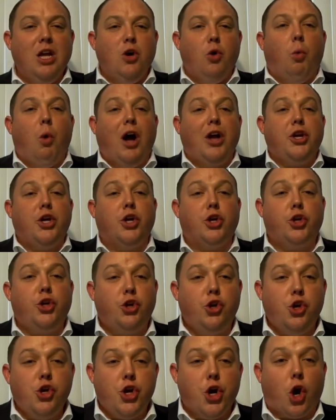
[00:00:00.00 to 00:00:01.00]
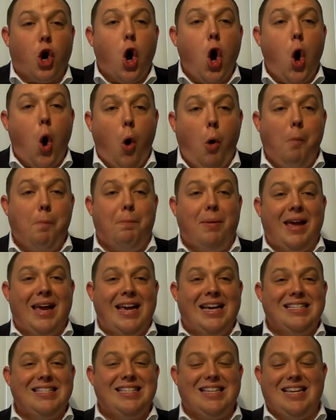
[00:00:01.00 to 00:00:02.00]
What your, your hope
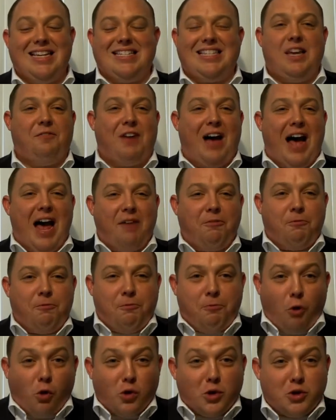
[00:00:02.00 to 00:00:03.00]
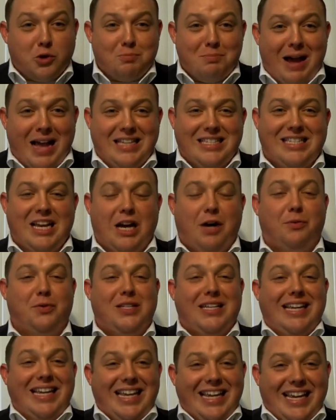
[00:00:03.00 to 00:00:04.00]
is, is if I force myself
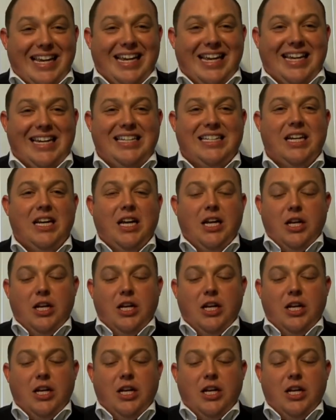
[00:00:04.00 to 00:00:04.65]
to eat